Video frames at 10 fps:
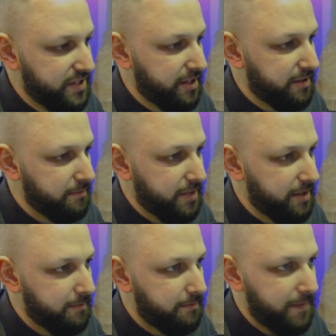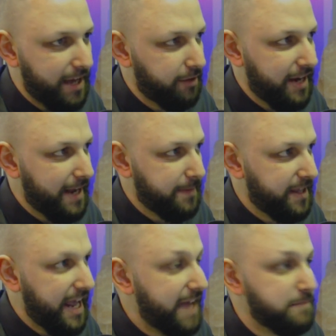in battle rap
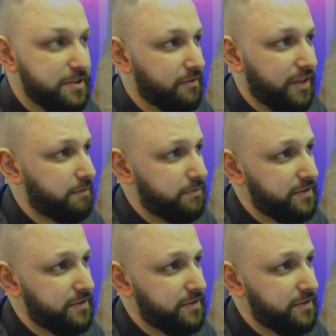and like